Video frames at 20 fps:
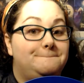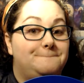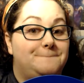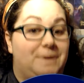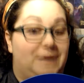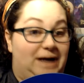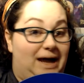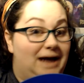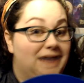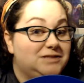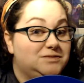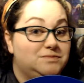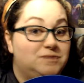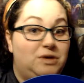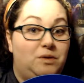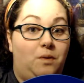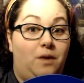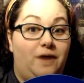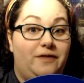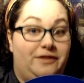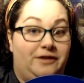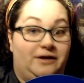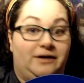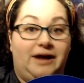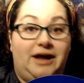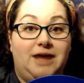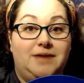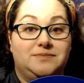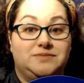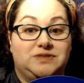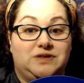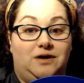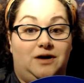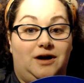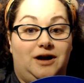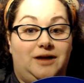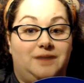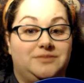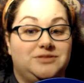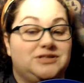But ask me what their names are
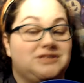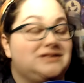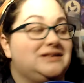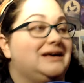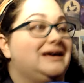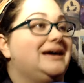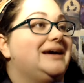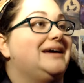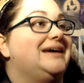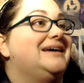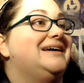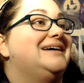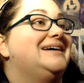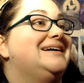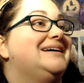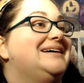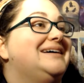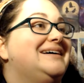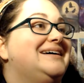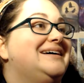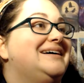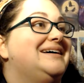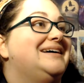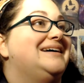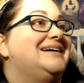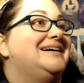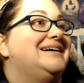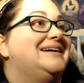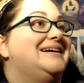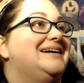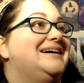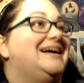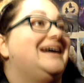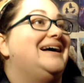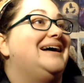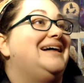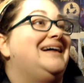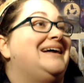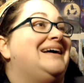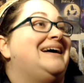and I'm just like,
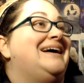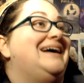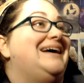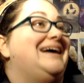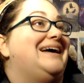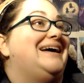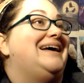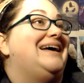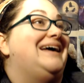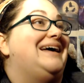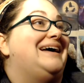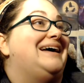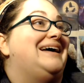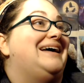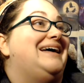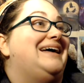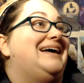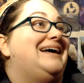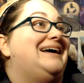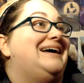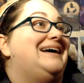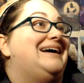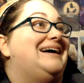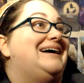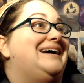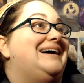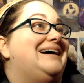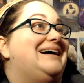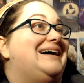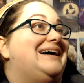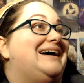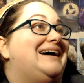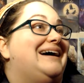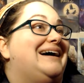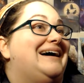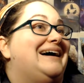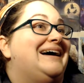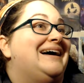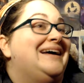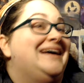
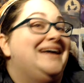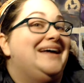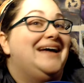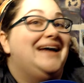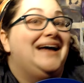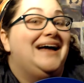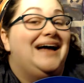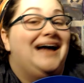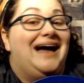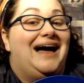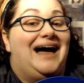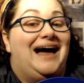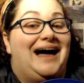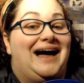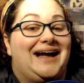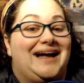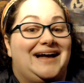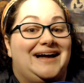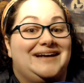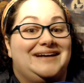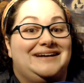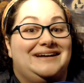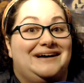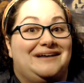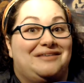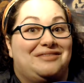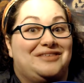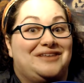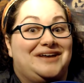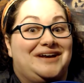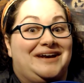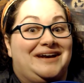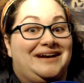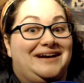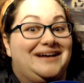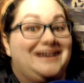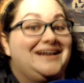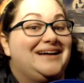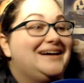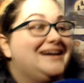I got nothing.
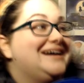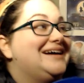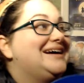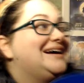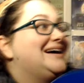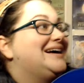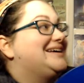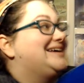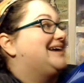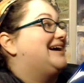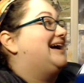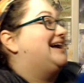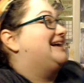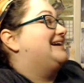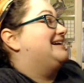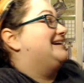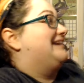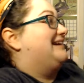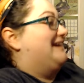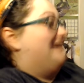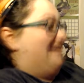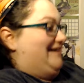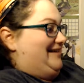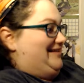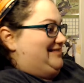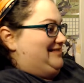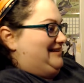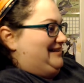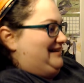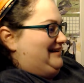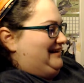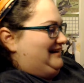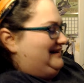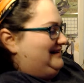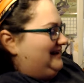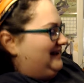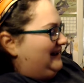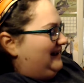I got nothing.